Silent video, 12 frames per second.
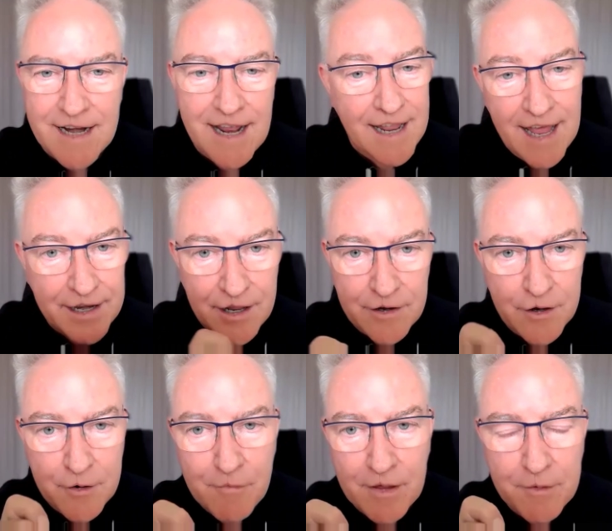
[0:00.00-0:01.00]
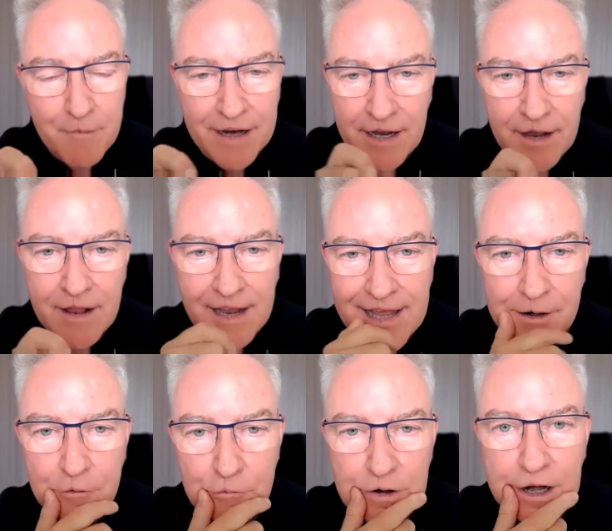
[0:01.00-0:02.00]
And you make a
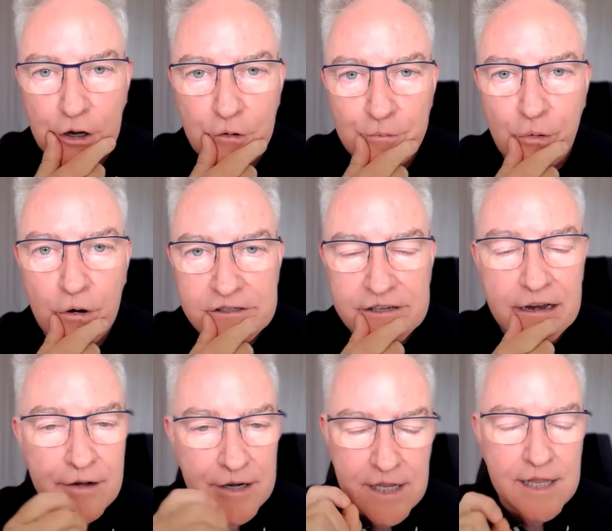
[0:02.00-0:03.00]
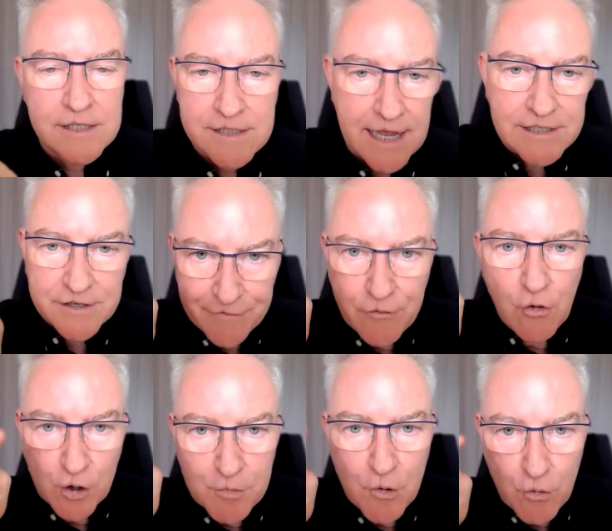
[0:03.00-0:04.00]
couple of really good points there. It's
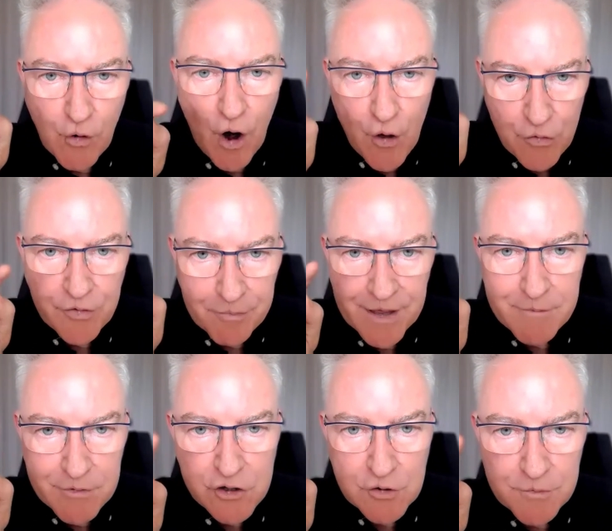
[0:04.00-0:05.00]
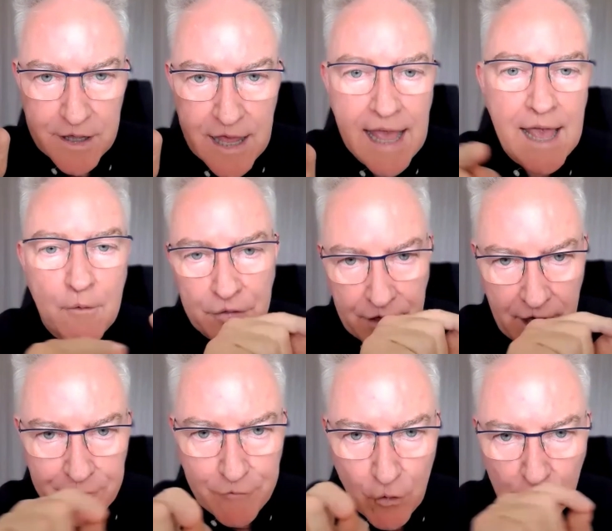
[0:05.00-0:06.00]
affordable growth that people should be, with
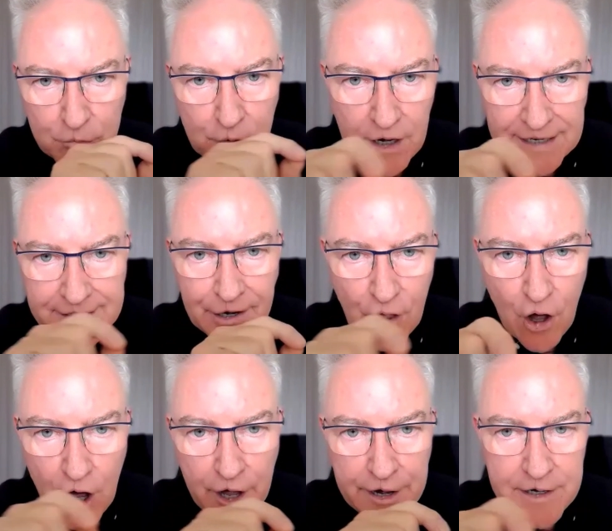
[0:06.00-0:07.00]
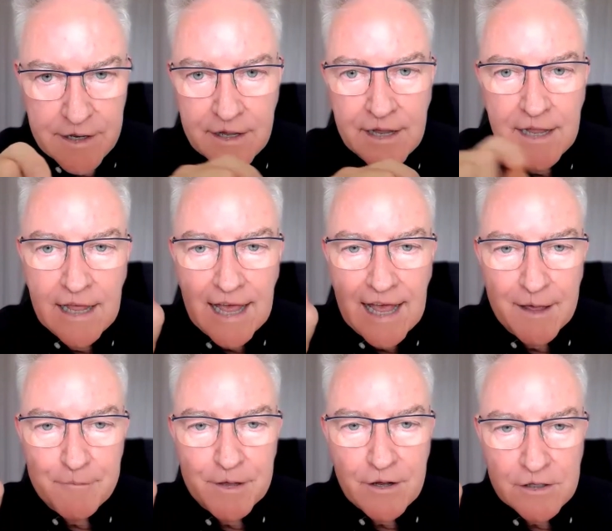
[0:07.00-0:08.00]
affordable underlined.
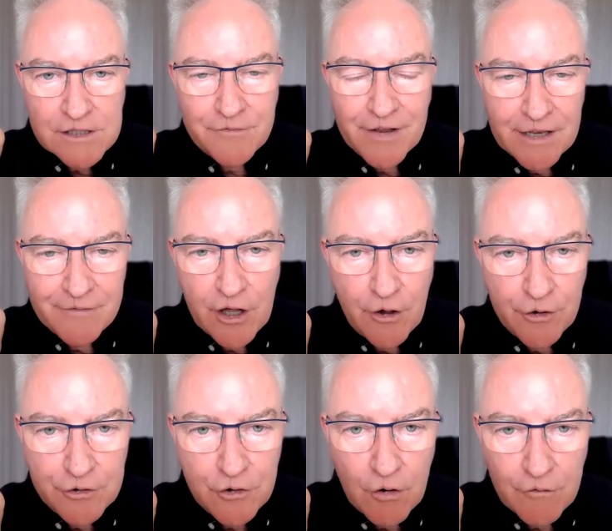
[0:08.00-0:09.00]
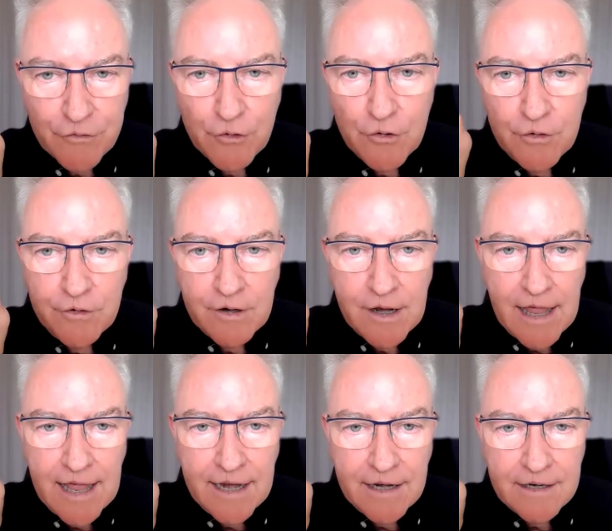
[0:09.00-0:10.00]
Because if you're living on dog food
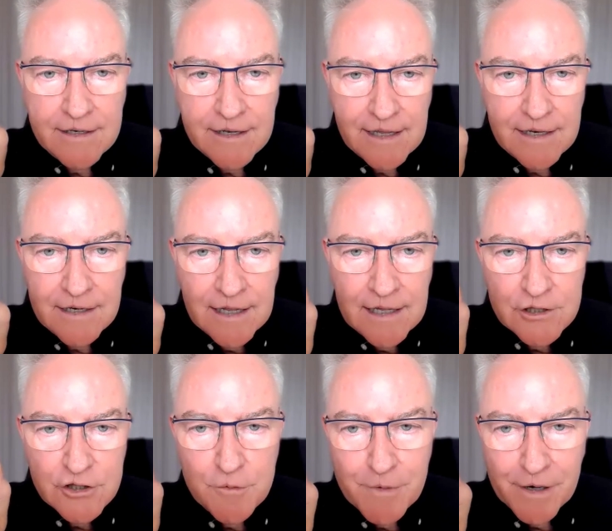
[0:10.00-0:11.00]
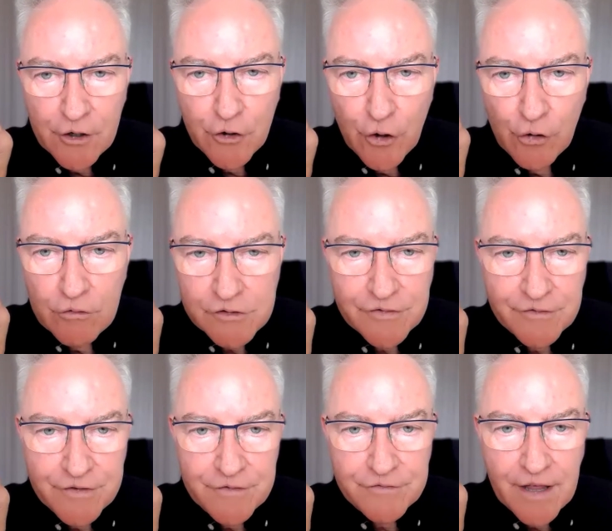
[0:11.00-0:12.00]
and 2-minute noodles for
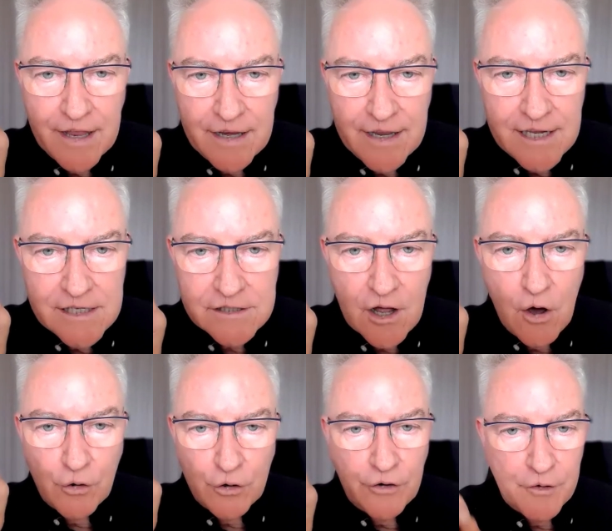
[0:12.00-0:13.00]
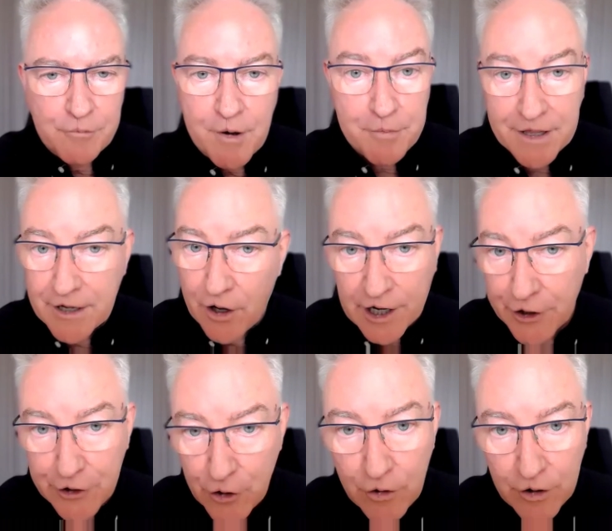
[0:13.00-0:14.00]
15 years to hold on to the property, you're not going to do